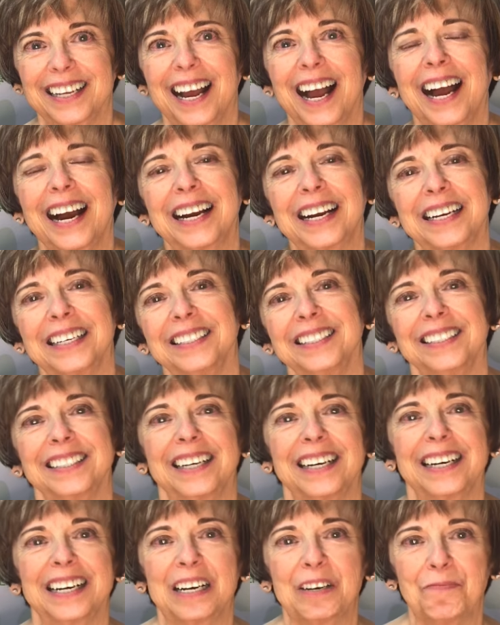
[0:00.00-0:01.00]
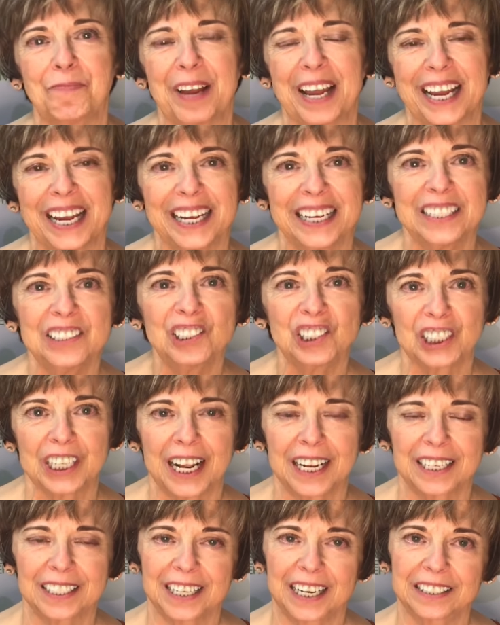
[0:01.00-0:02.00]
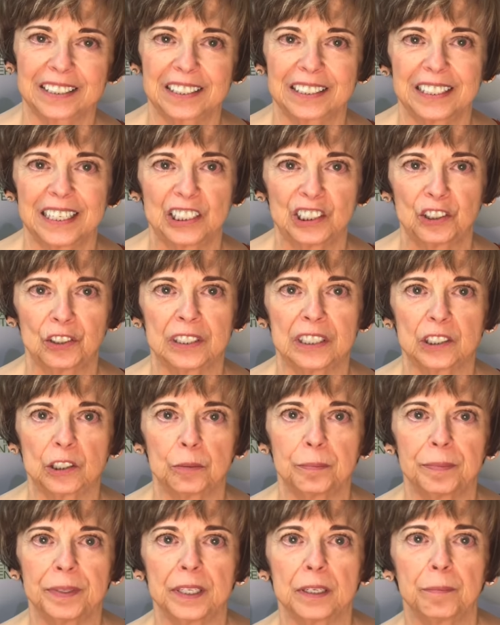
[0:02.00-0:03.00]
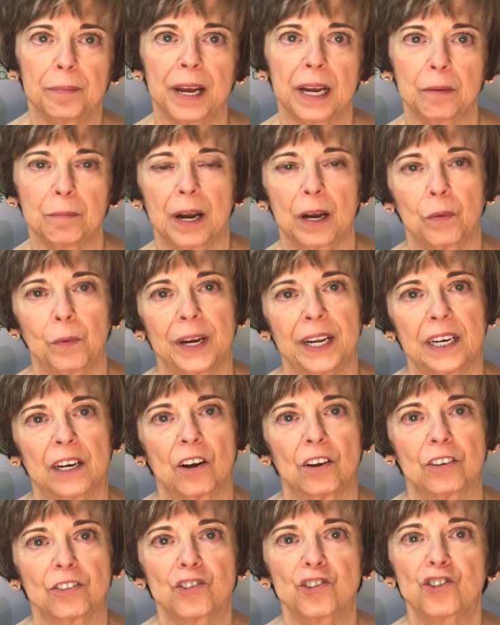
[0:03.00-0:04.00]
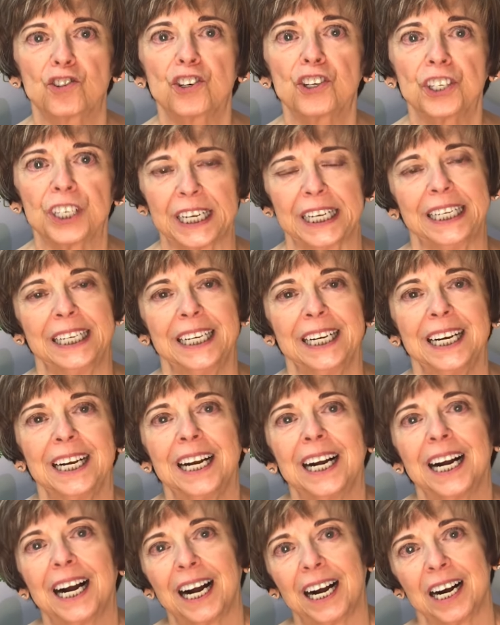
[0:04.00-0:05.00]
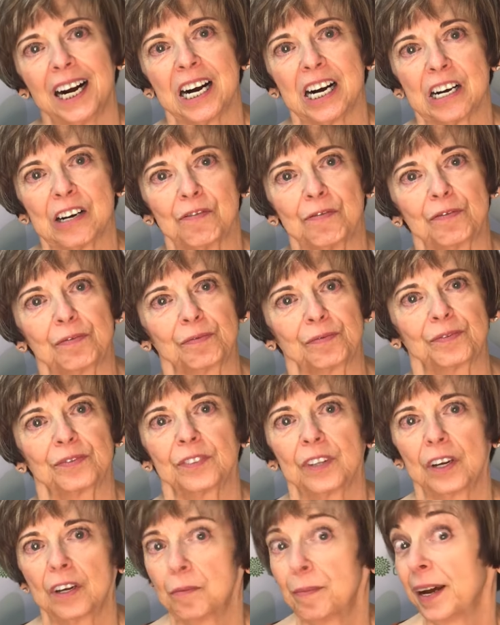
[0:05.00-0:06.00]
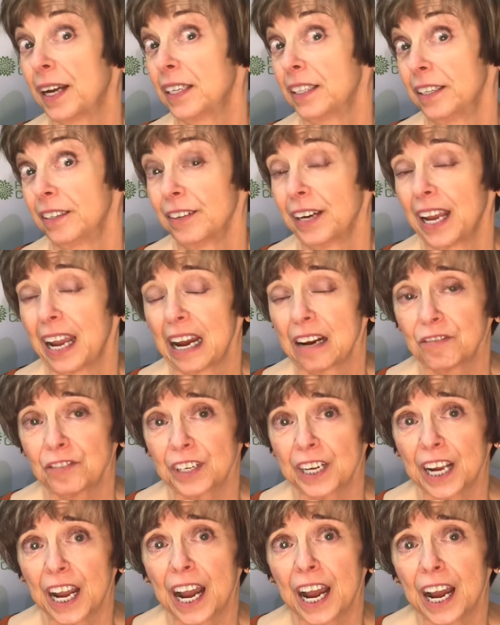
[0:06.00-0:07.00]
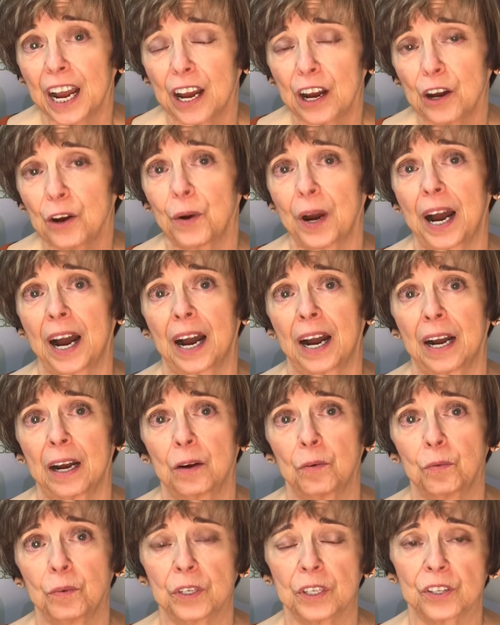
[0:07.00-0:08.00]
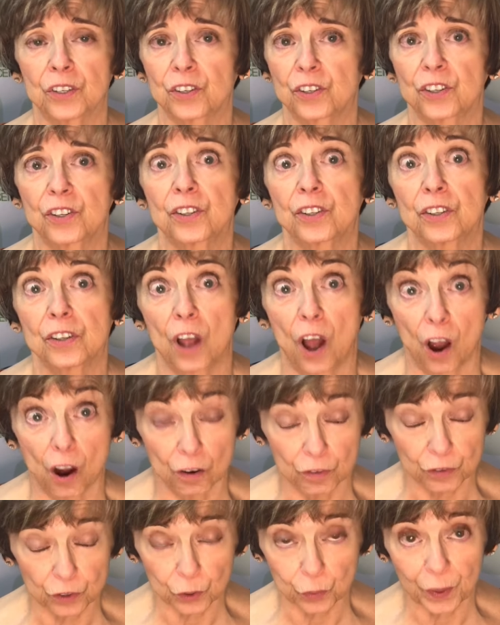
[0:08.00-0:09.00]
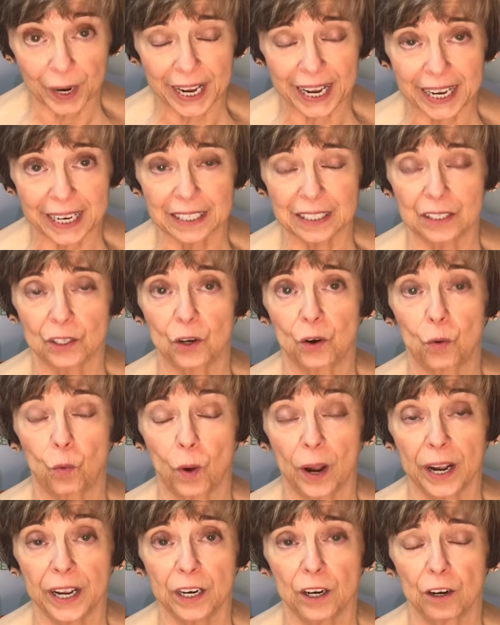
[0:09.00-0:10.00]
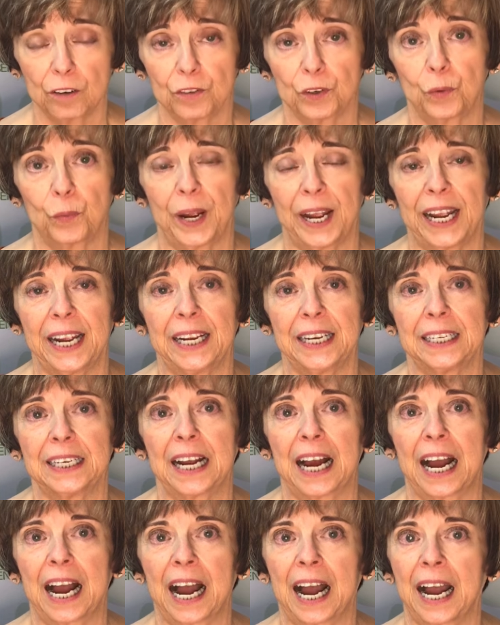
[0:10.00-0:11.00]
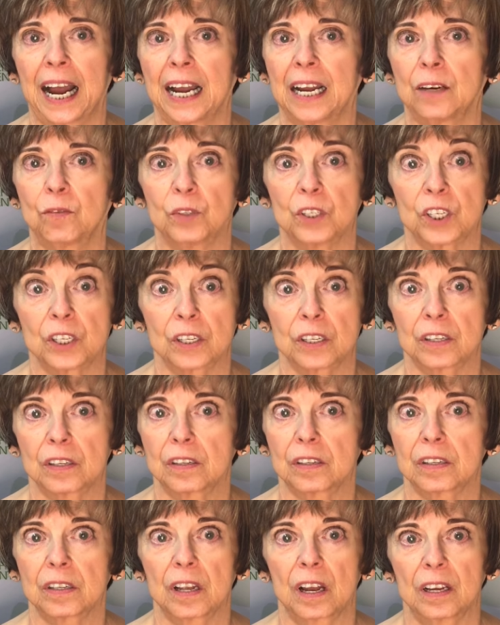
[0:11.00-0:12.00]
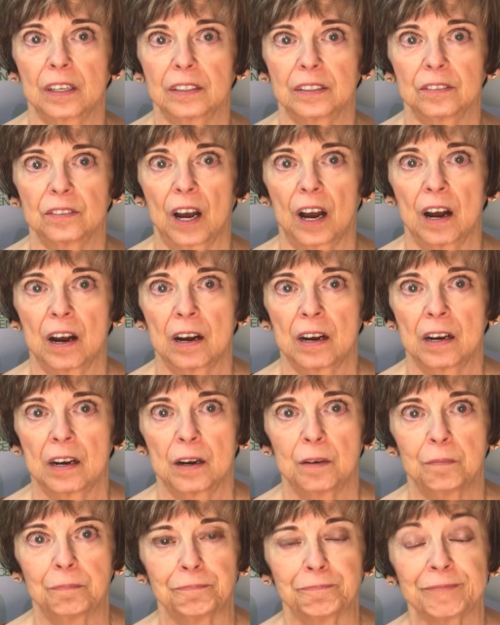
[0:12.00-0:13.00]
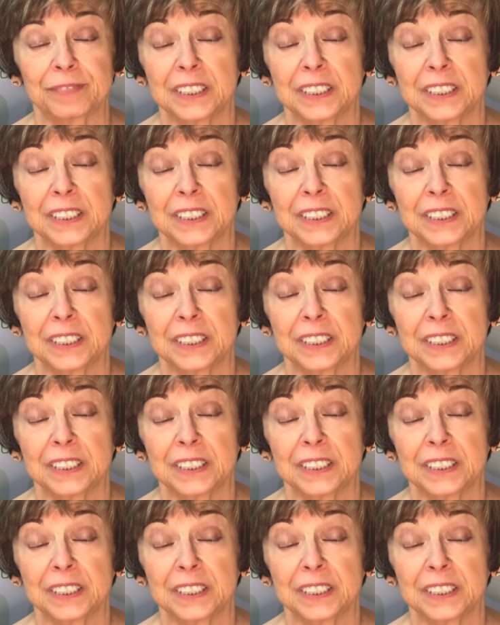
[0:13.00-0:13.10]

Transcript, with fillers: Hi, I'm Paige, and I'd like to tell you a little bit about my weight loss journey. Um, about a year and a half ago, I was overweight, quite overweight. I was um,